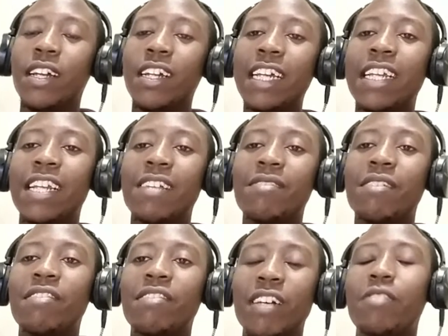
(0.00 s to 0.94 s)
Rain
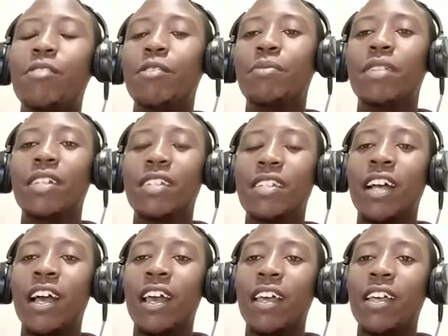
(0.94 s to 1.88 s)
never fell from the
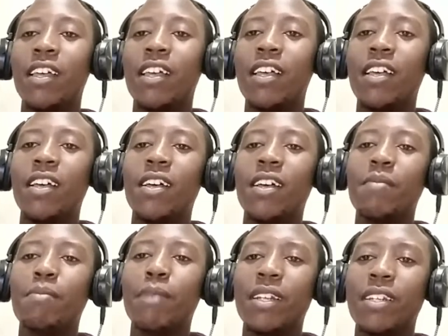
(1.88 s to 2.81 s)
sky.
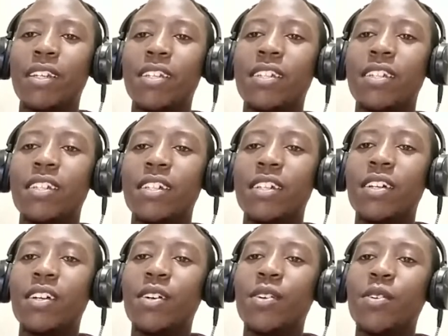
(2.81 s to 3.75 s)
But
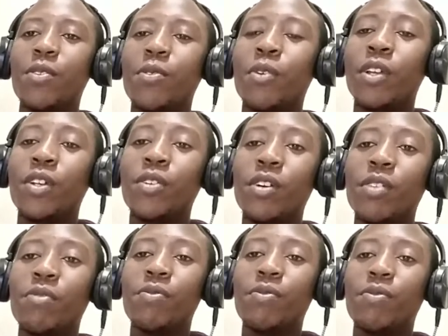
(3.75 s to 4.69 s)
when
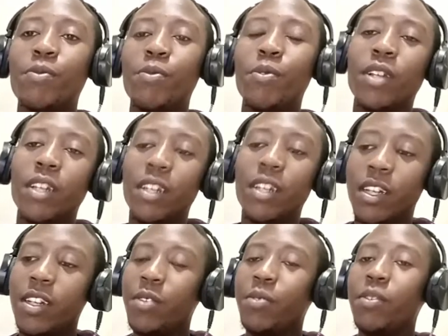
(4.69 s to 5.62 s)
Noah, when
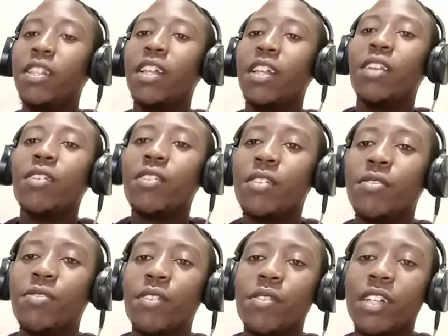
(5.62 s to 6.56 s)
when the Lord
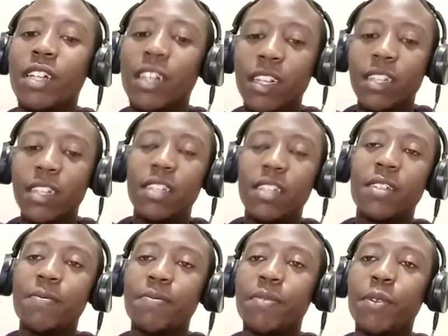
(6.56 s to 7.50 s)
found grace,
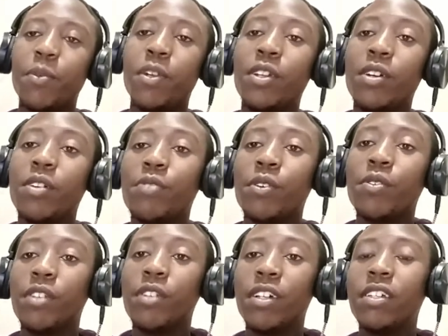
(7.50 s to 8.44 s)
when Noah
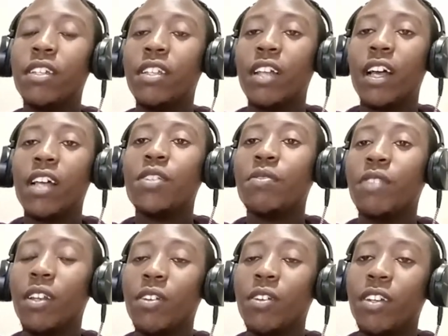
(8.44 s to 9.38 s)
found grace in the eyes of
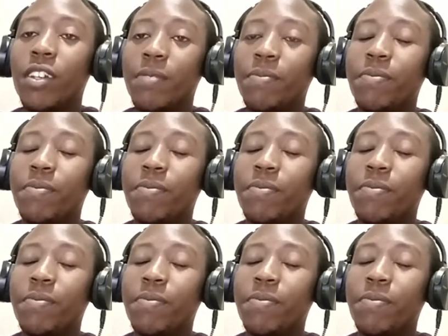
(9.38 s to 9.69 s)
the Lord,